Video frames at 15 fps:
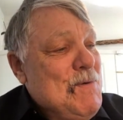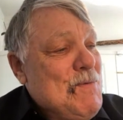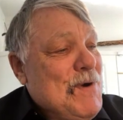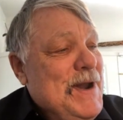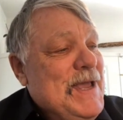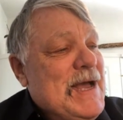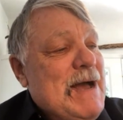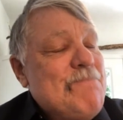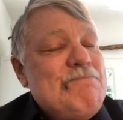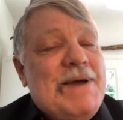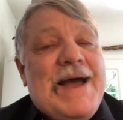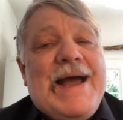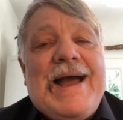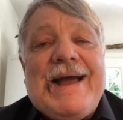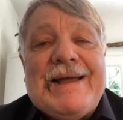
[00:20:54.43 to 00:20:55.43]
when he got
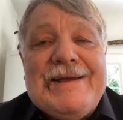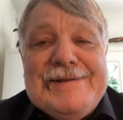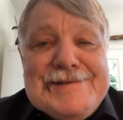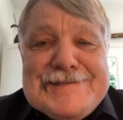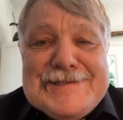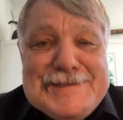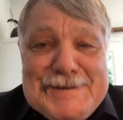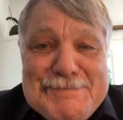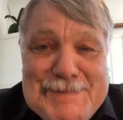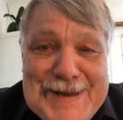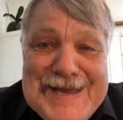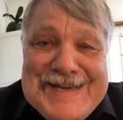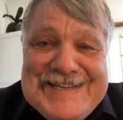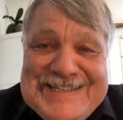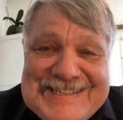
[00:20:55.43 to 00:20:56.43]
back to the
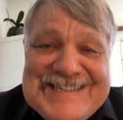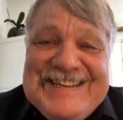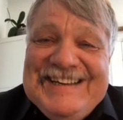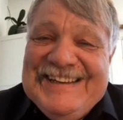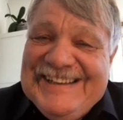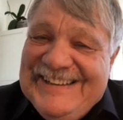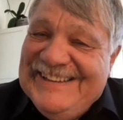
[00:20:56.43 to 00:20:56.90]
base,